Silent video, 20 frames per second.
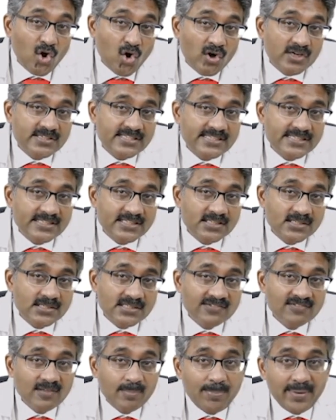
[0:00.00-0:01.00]
causes,
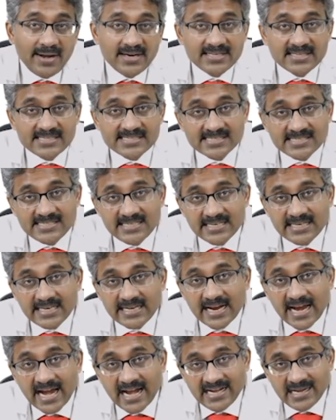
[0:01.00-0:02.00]
if the patient is
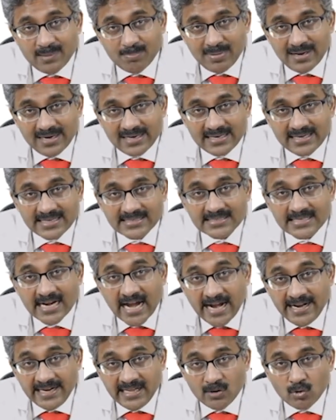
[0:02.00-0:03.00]
taking antiplatelets,
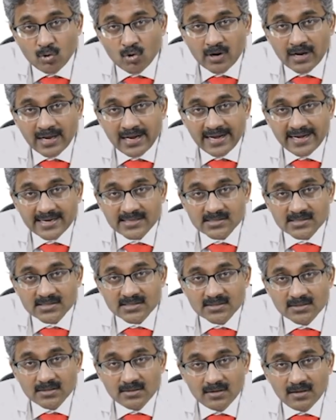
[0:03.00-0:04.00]

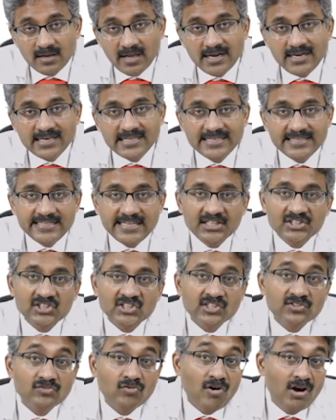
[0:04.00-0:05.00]
anticoagulants, any
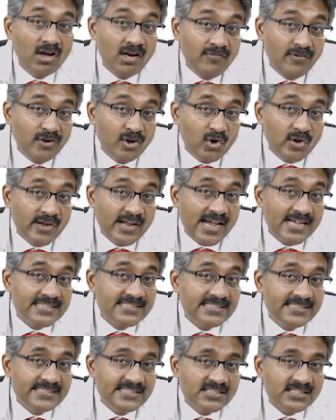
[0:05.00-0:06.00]
irritation of the alveoli, as
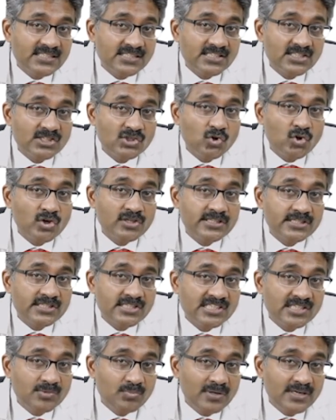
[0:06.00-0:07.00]
I discussed, noxious
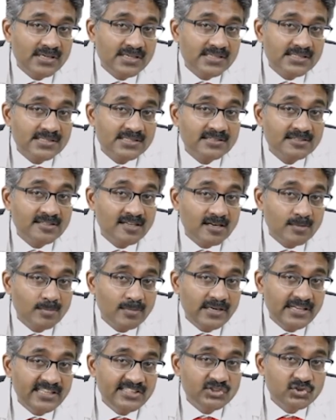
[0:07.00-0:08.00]
stimulus,
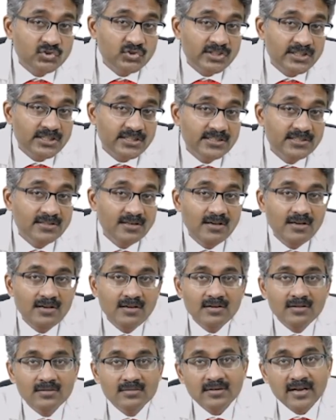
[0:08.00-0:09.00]
thermal injury
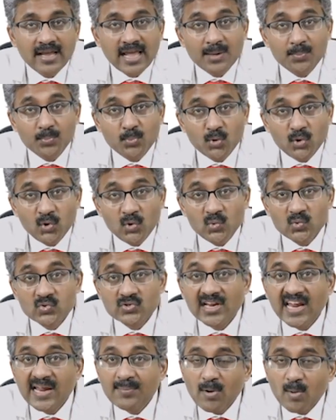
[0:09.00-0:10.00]
can
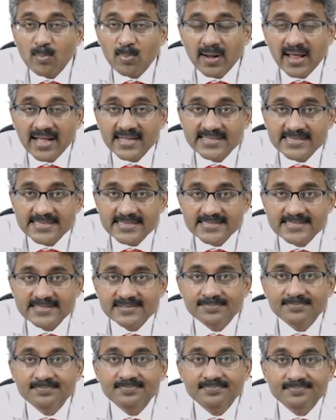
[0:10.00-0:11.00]
produce
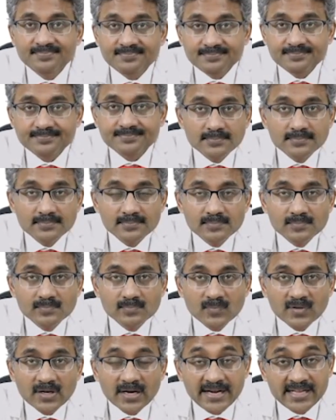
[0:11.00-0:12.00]
hemoptysis.
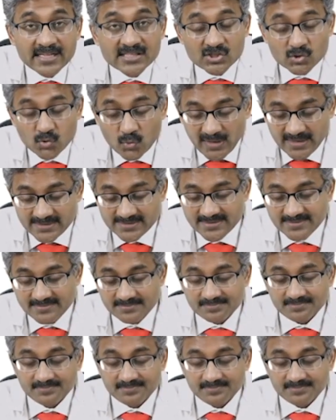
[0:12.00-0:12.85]
Dear students,